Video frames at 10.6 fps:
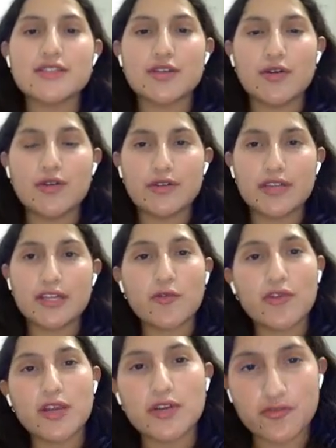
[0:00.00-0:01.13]
So thank
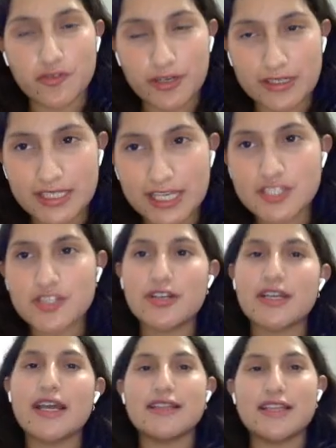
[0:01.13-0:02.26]
you very much for your
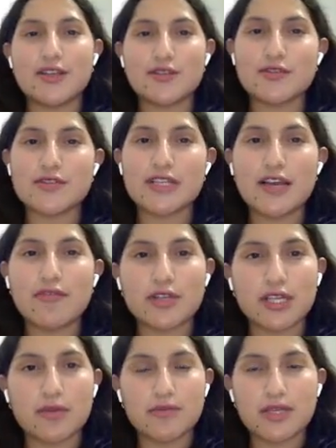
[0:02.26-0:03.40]
attention, and thank you to CIILA for
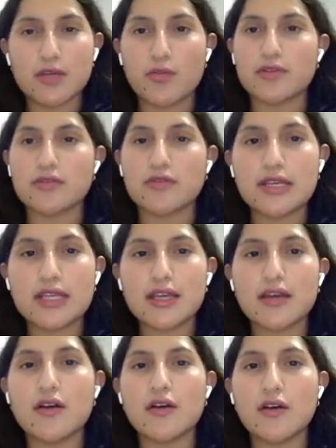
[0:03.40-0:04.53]
giving me the
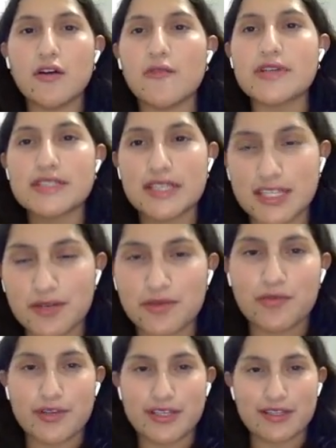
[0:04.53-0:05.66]
opportunity of presenting
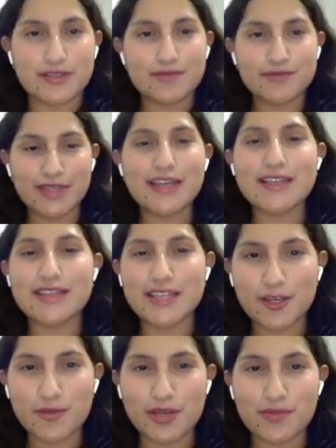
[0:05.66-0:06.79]
my project.
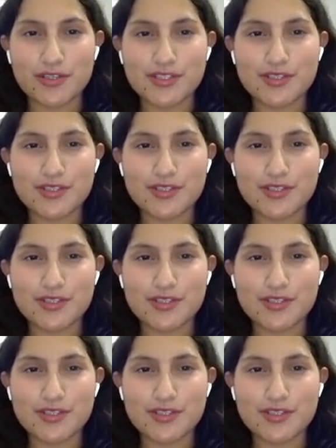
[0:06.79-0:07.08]
Thank you very much.